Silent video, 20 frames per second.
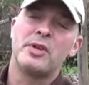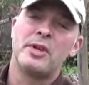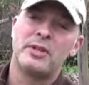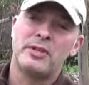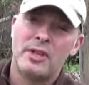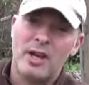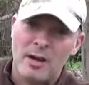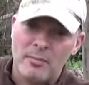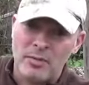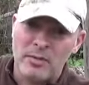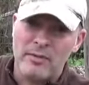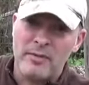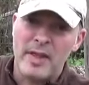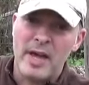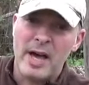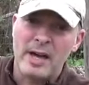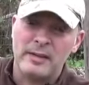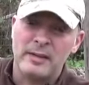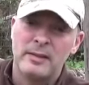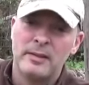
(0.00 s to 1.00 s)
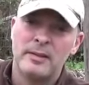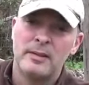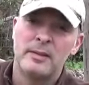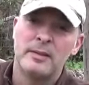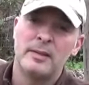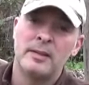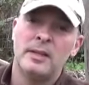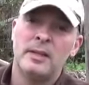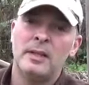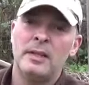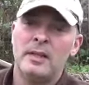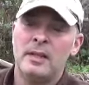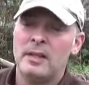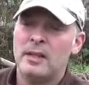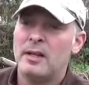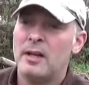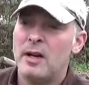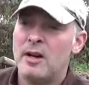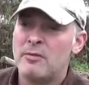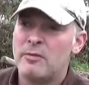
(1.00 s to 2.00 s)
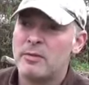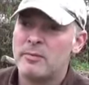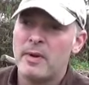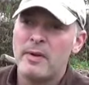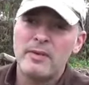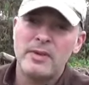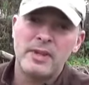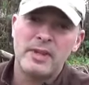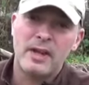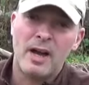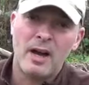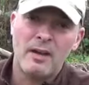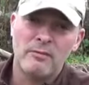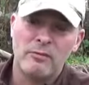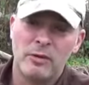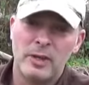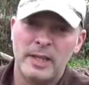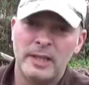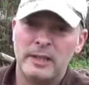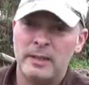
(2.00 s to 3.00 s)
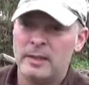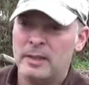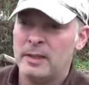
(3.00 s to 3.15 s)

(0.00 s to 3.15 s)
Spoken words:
on top of that. From everything I've read,